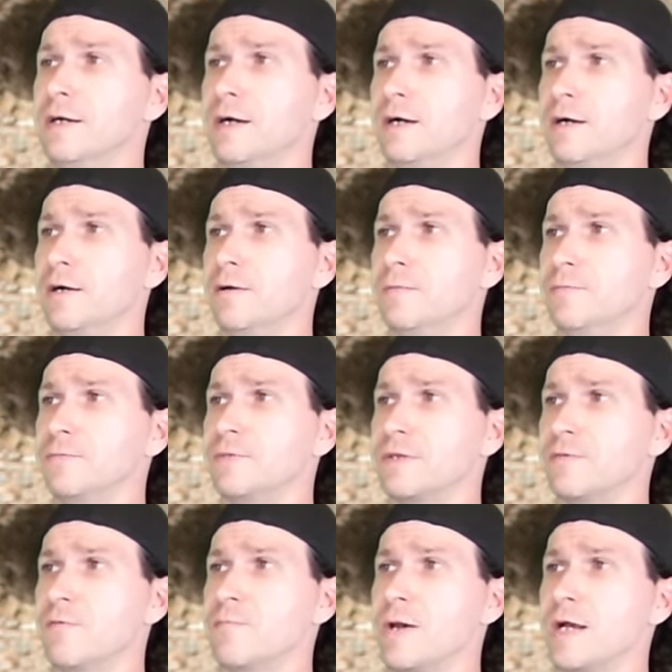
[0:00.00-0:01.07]
uh, to
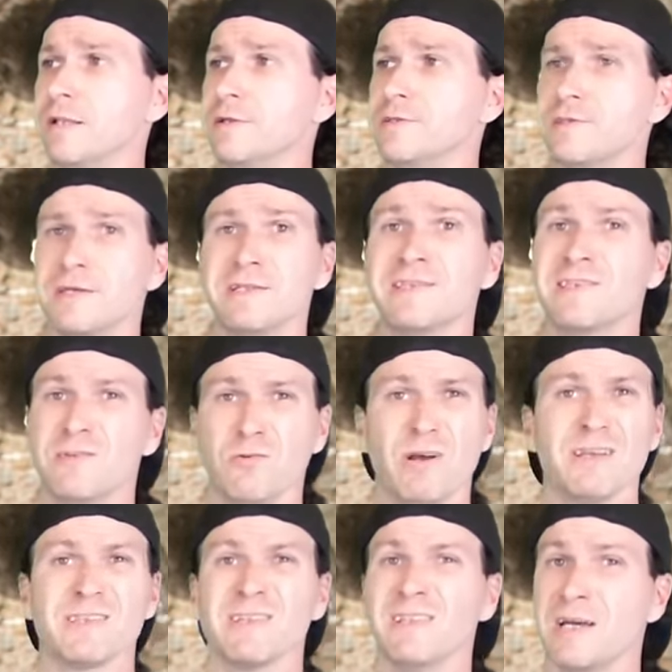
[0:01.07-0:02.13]
give it balance. It still
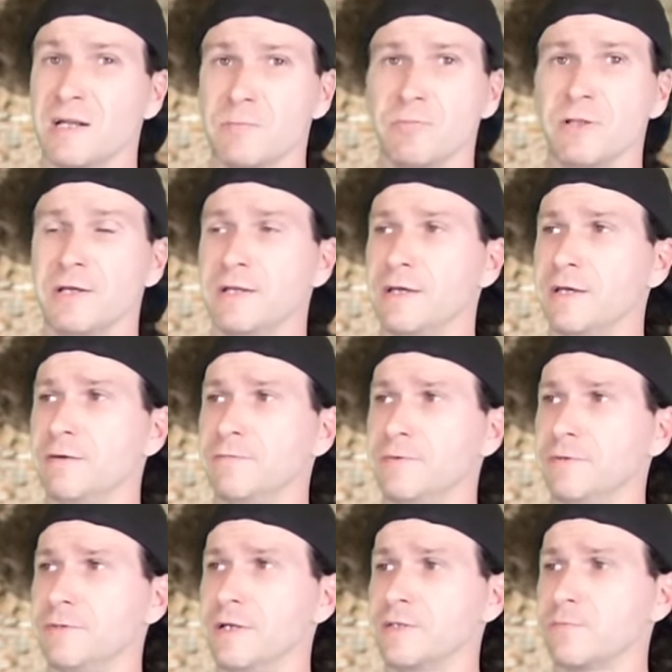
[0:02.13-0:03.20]
has a lot of blade heft.
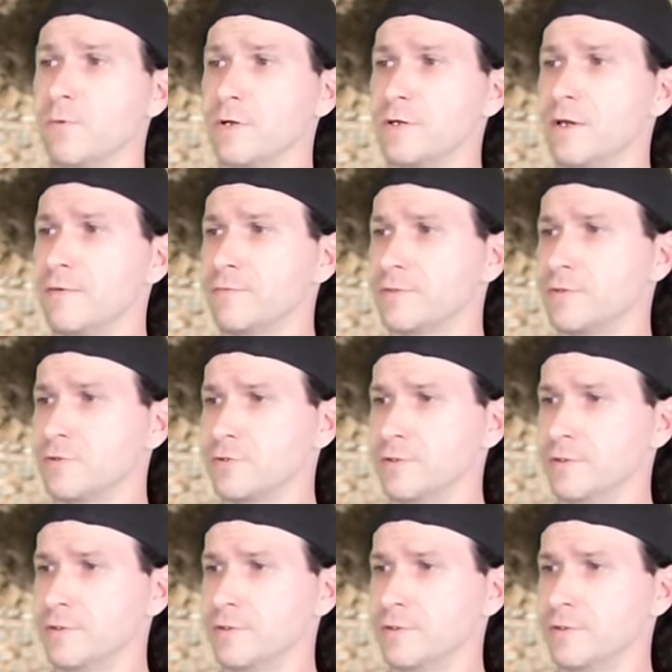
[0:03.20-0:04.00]
That's why you have such